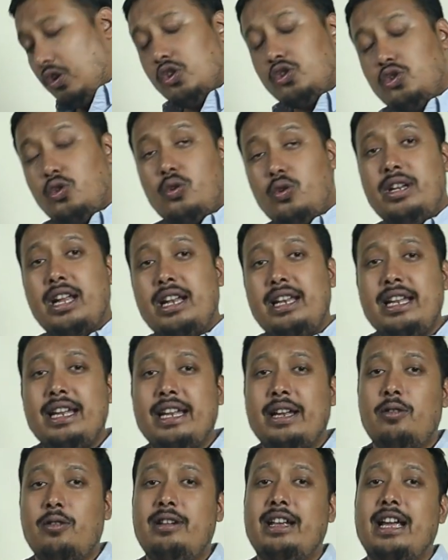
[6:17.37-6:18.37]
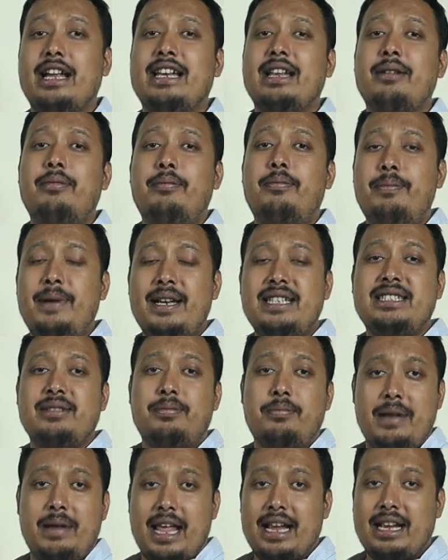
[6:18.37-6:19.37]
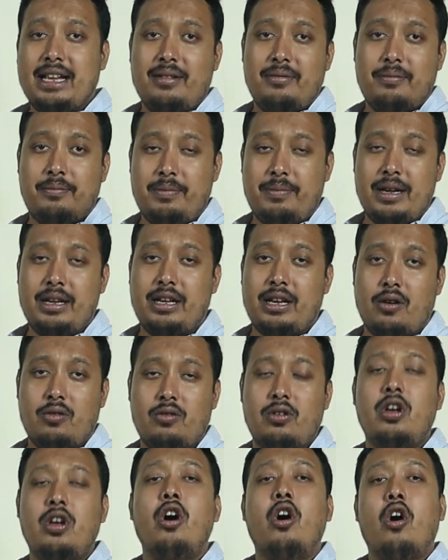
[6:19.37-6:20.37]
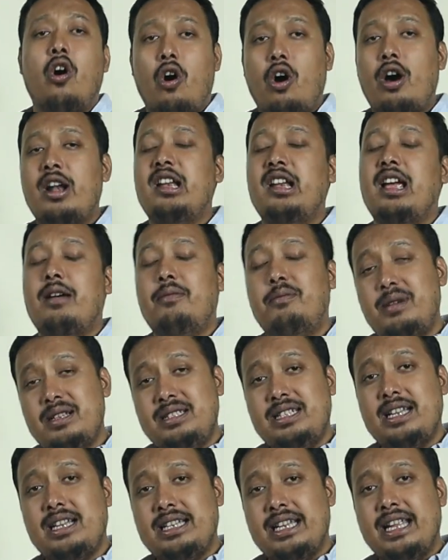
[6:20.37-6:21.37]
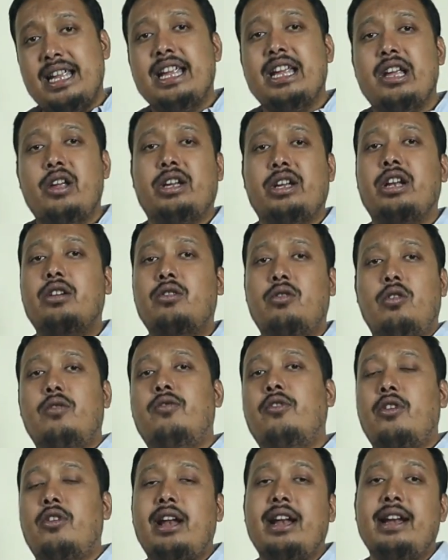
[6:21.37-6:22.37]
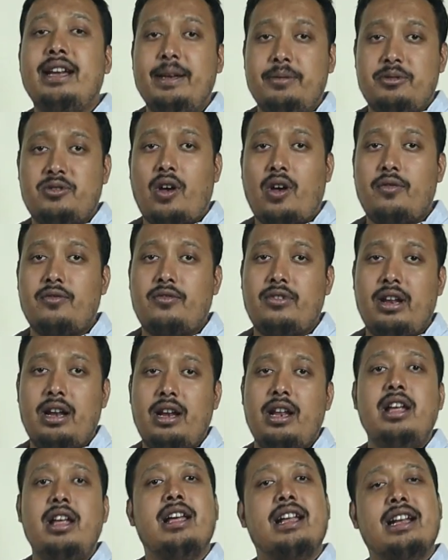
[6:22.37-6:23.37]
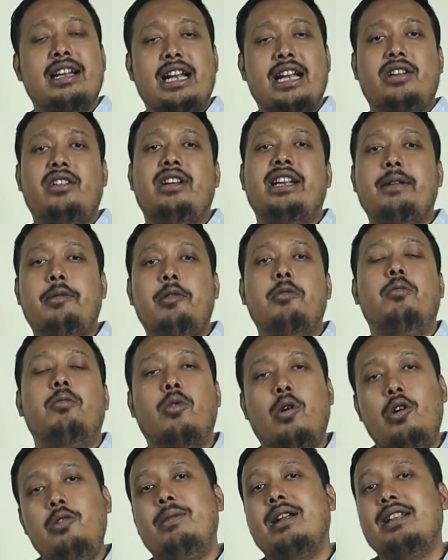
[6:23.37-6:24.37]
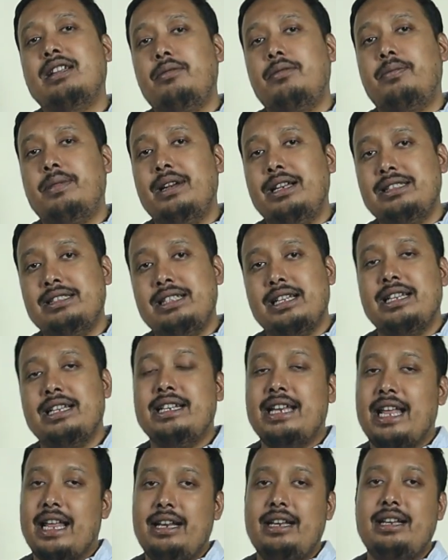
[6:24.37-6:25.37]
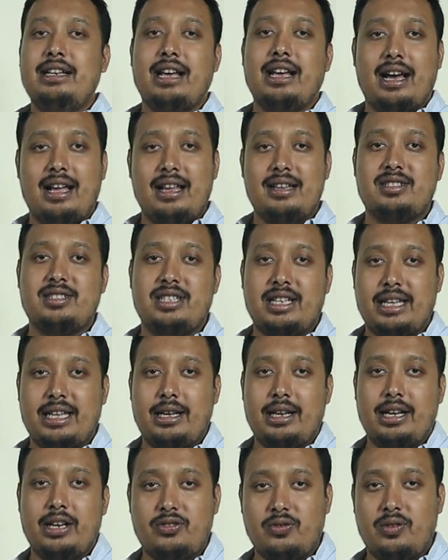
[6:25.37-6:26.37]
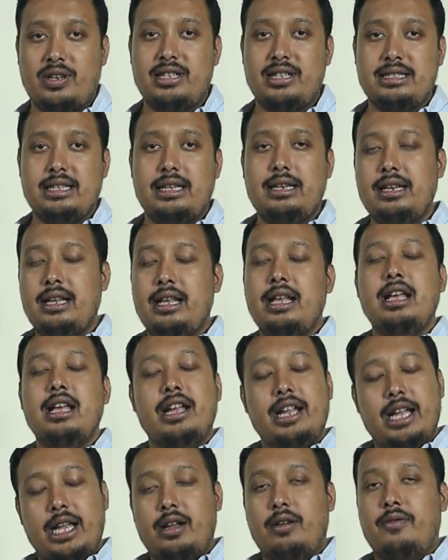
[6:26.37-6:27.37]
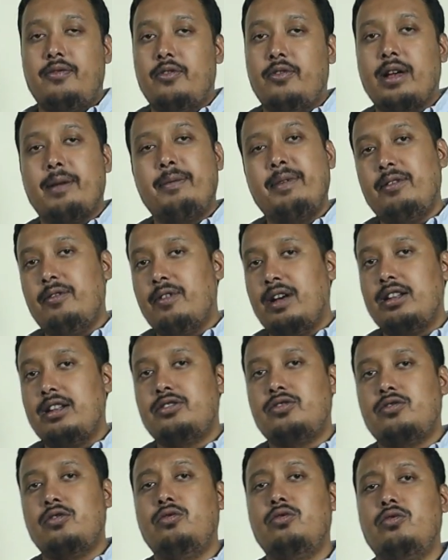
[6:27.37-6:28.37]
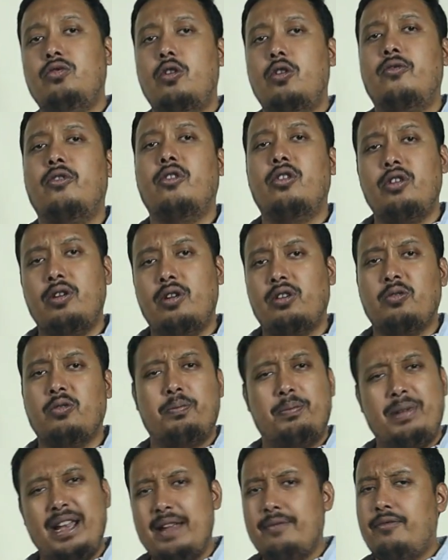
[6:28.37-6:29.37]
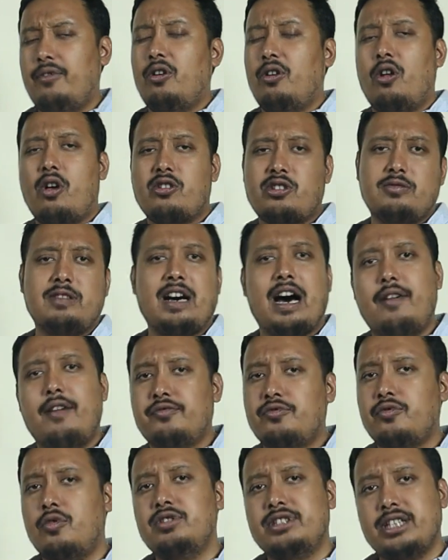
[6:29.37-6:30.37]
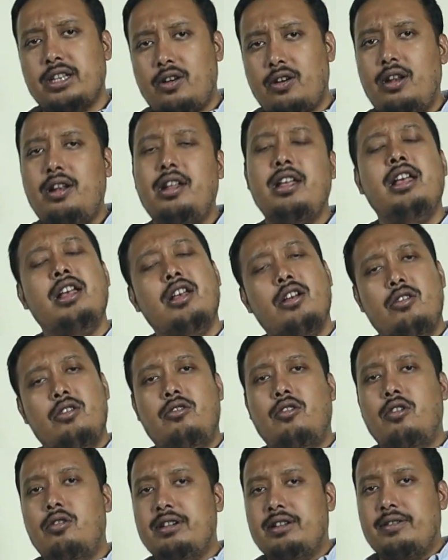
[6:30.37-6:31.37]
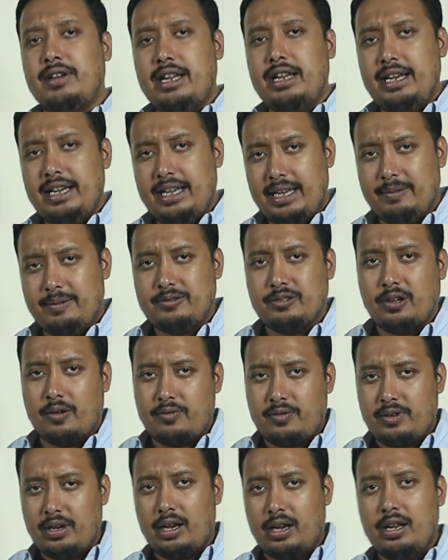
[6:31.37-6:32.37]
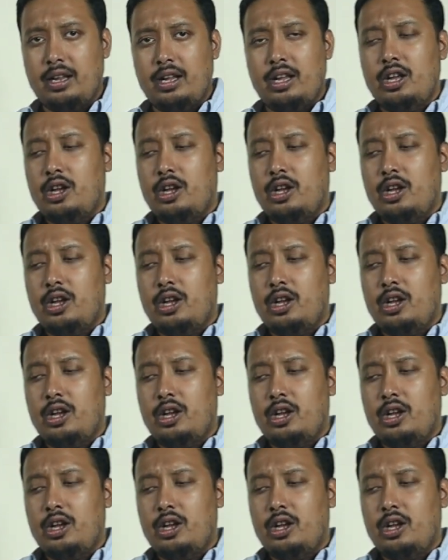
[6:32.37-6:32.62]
so that you get a pitch black printout. Or you have budget, you can go for a RIP software that will give you more better prints than the highest setting resolution. If you have a wants to go for, you have to play for lots of half tools and all, go with a RIP software.